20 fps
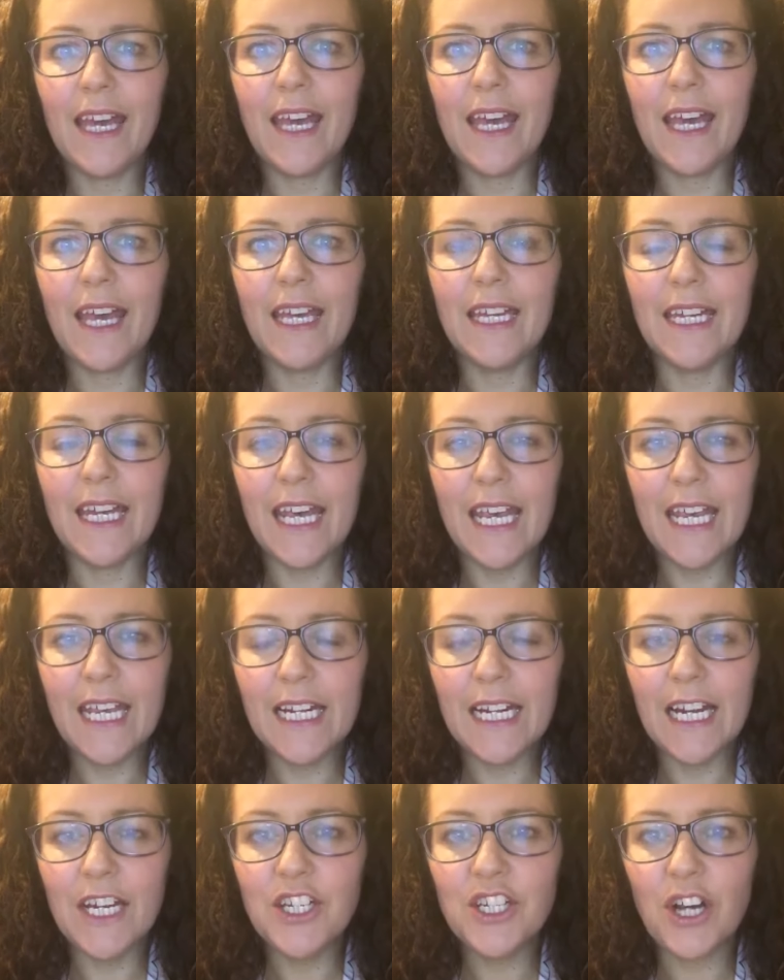In
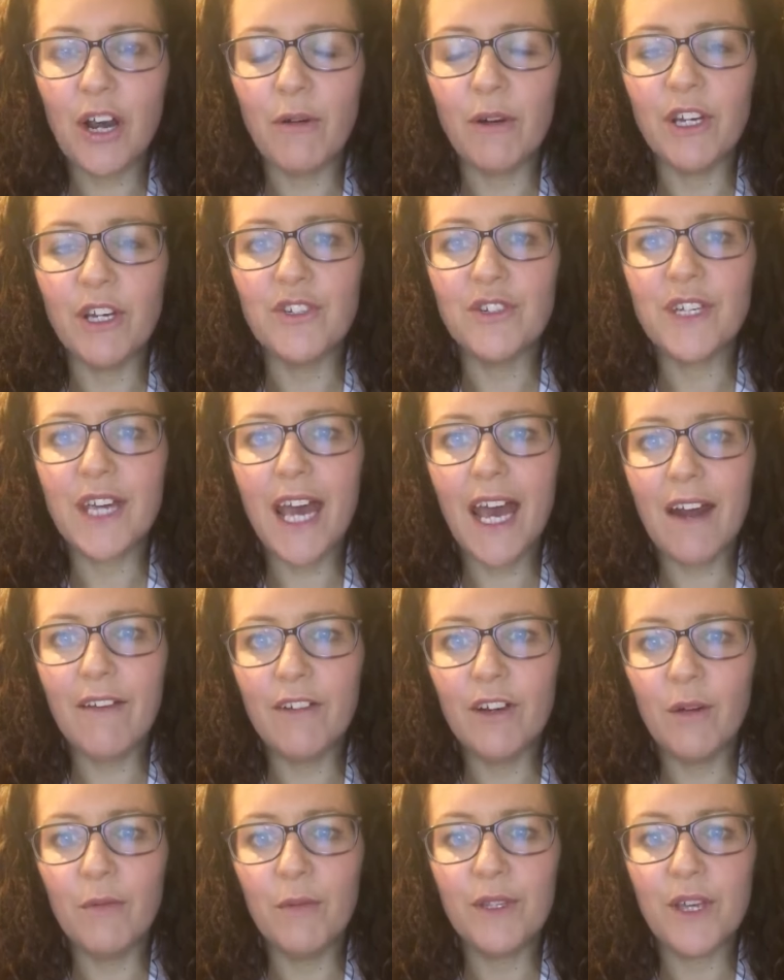English, I want you to
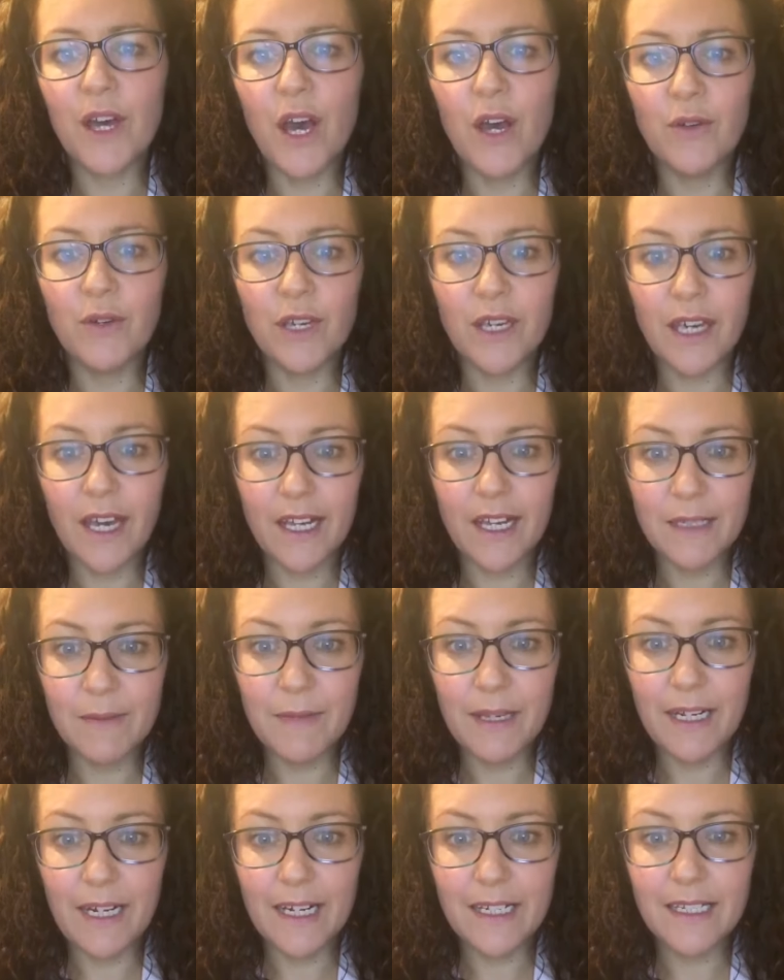carry on with Oak
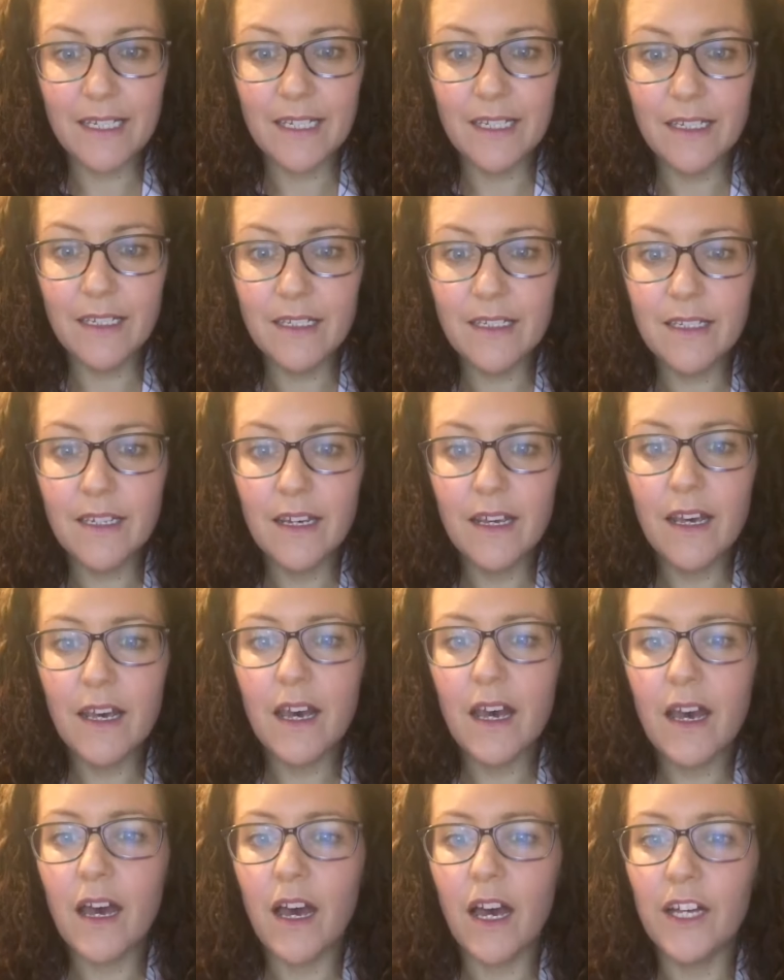Academy lessons.
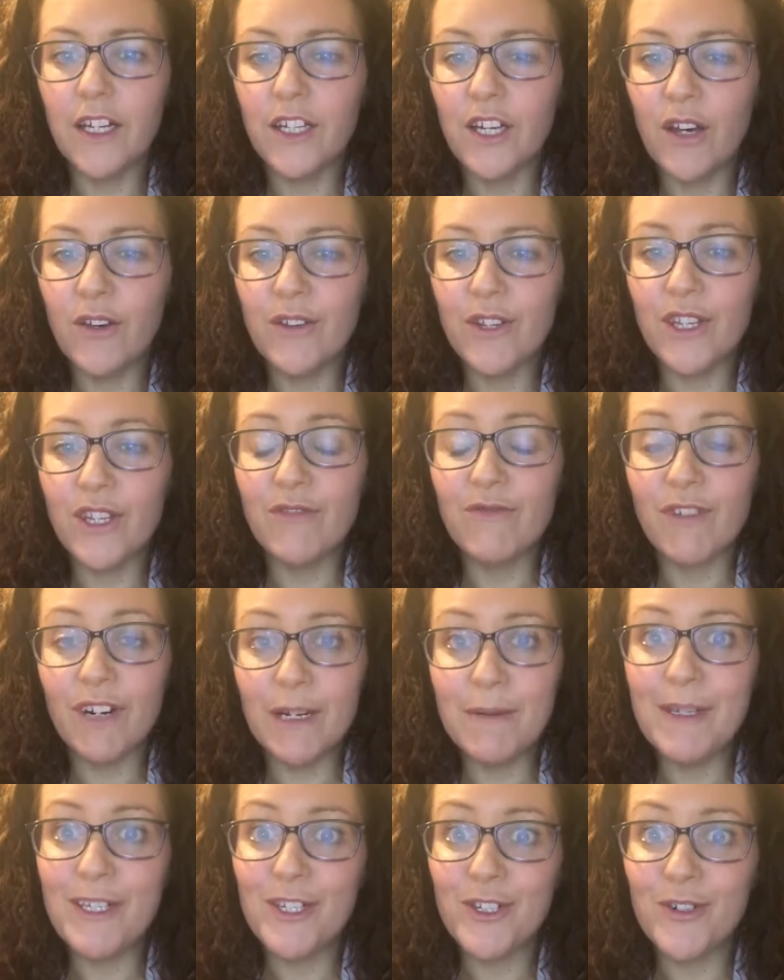I know that you've
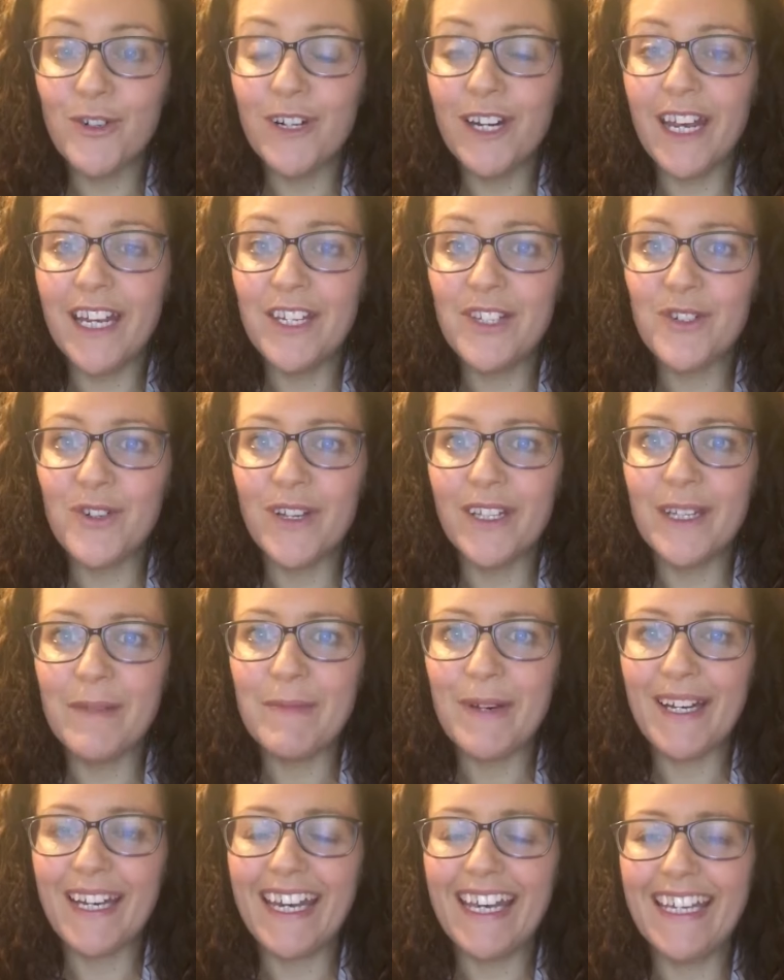really been enjoying the
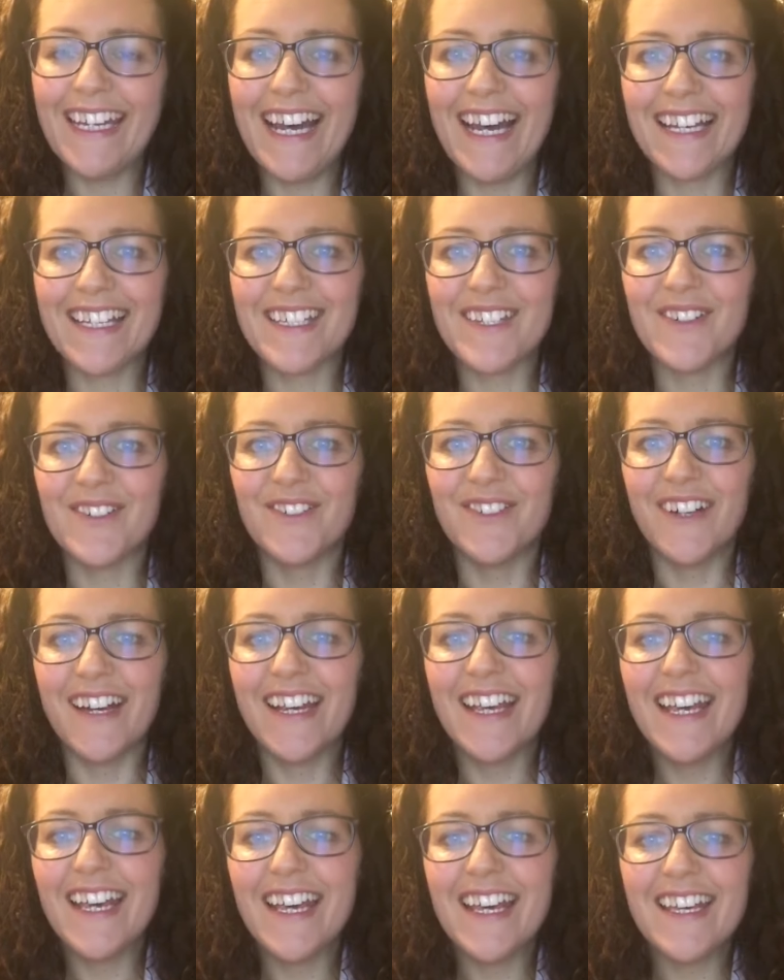monkey and hat
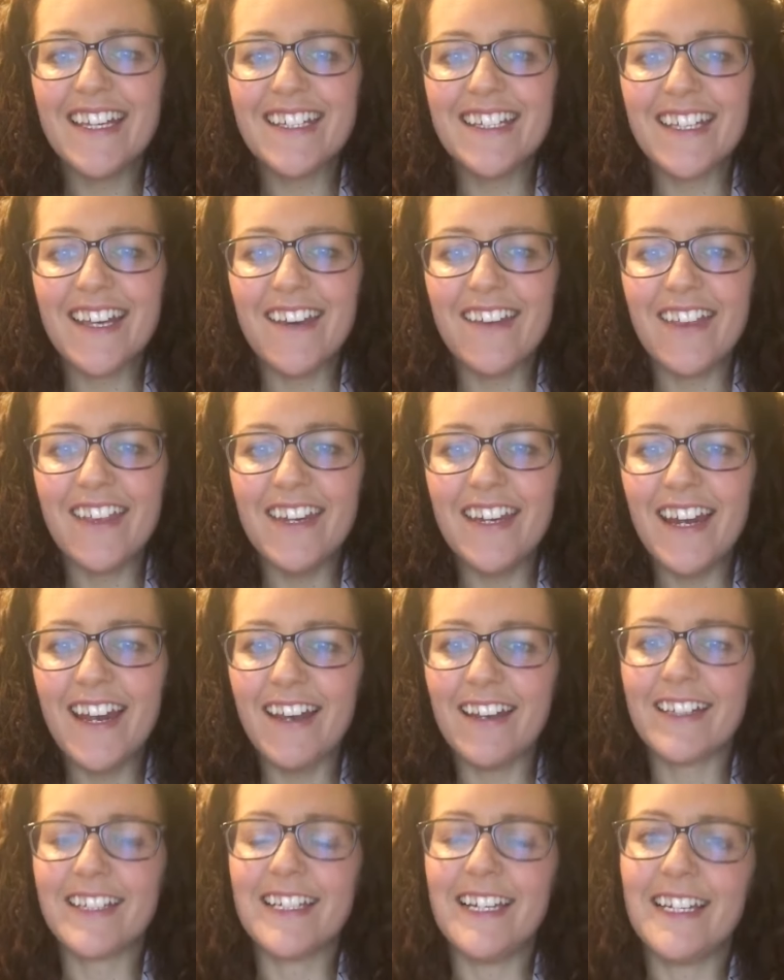story. So the
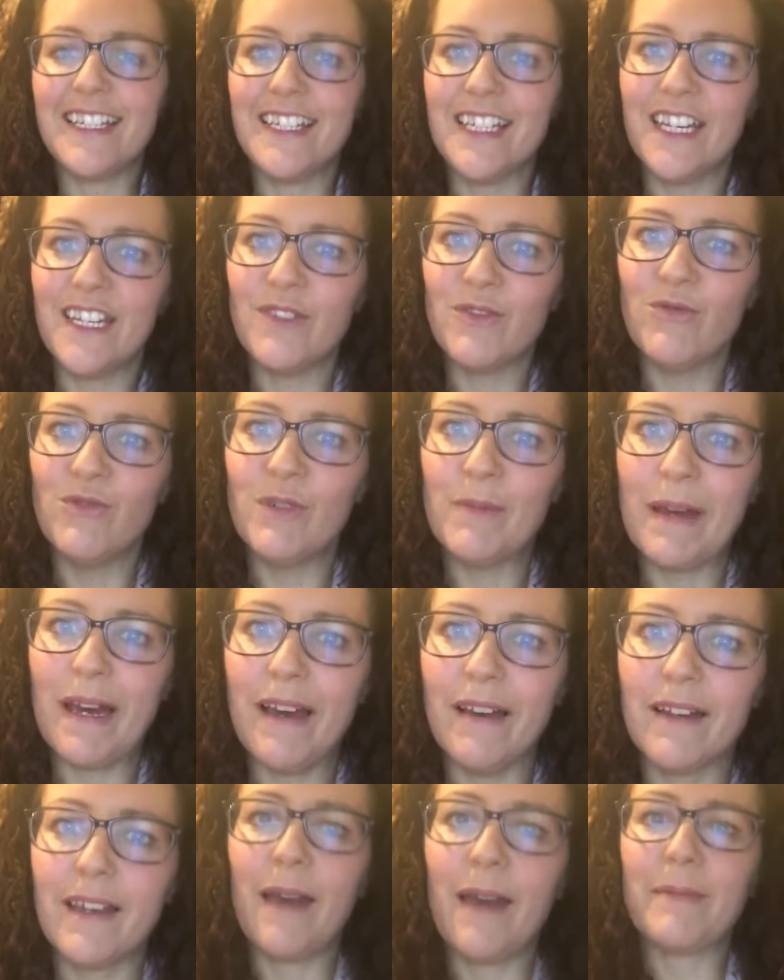next lesson is all
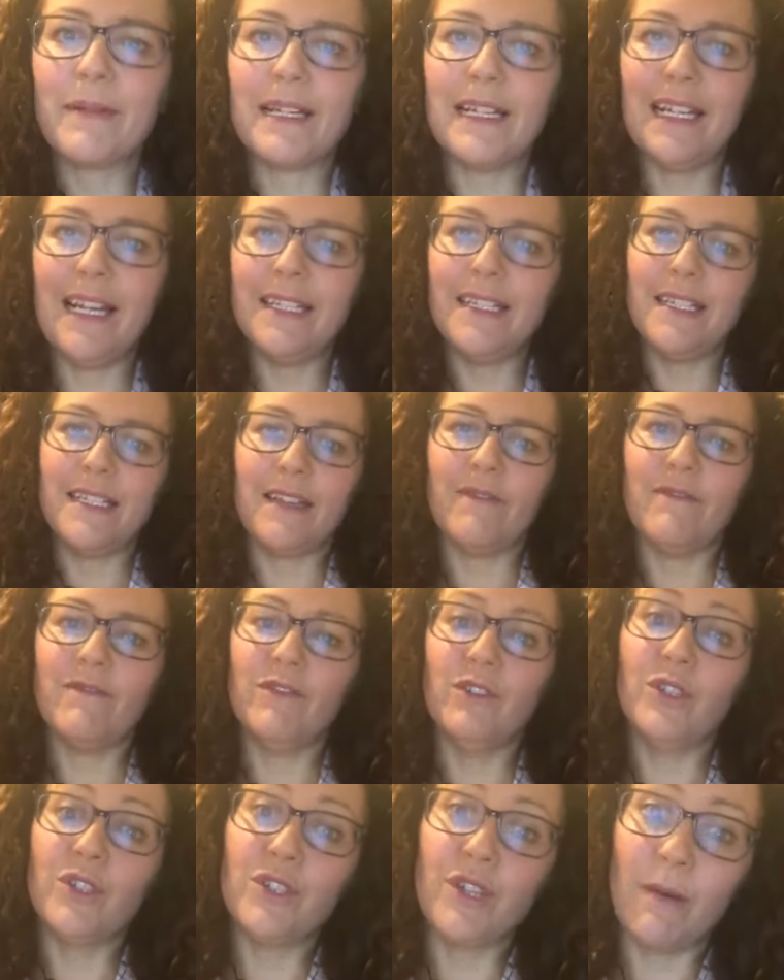about capital letters and
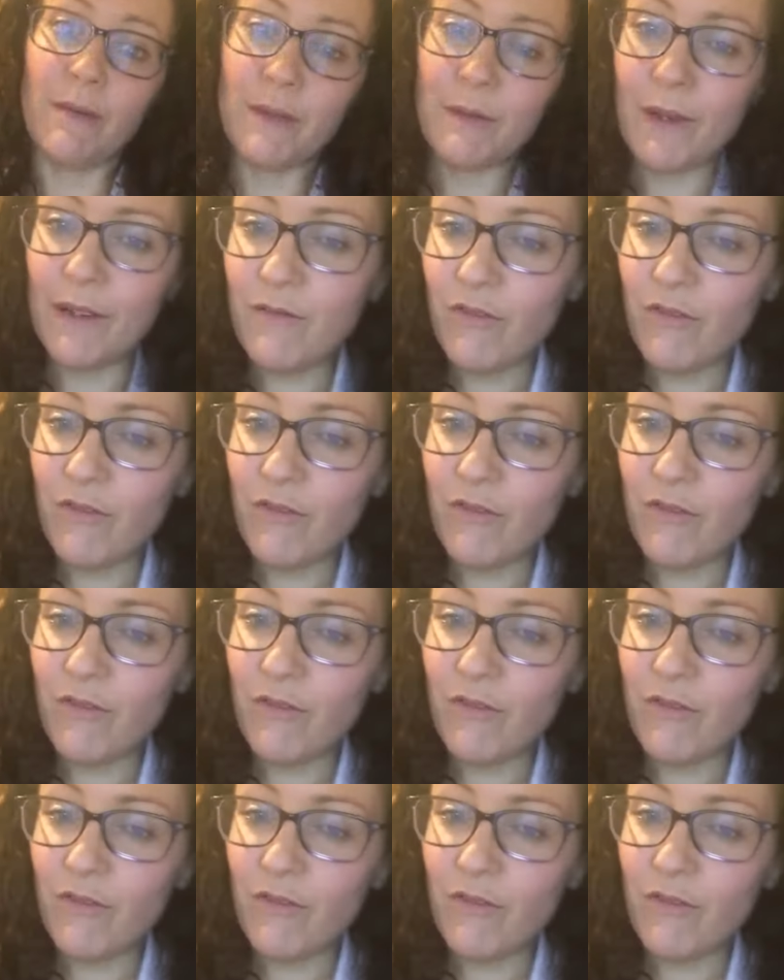full stops when